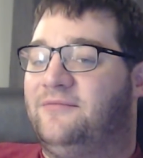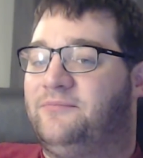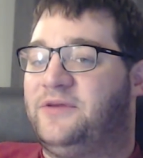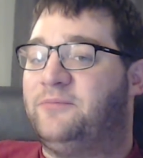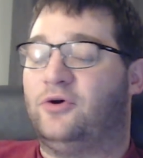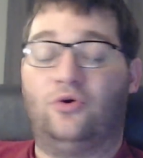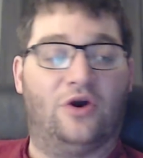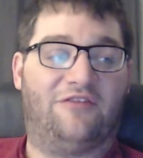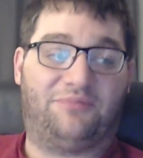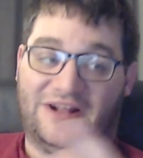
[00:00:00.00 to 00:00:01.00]
people who
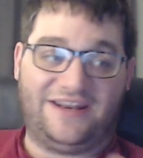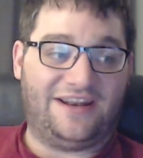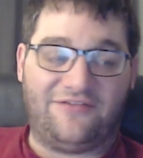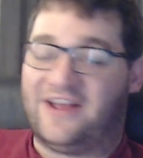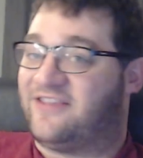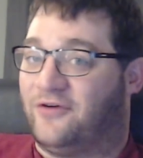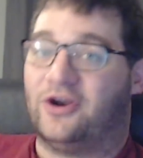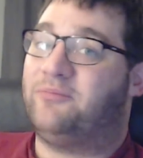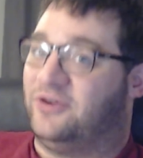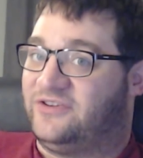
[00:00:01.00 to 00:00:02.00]
have planned in advance have already
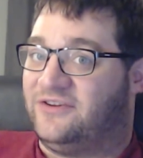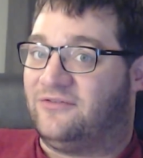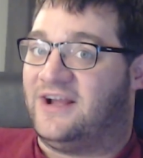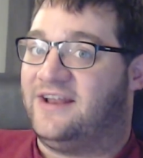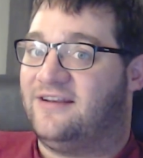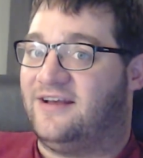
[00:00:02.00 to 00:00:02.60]
booked it, right?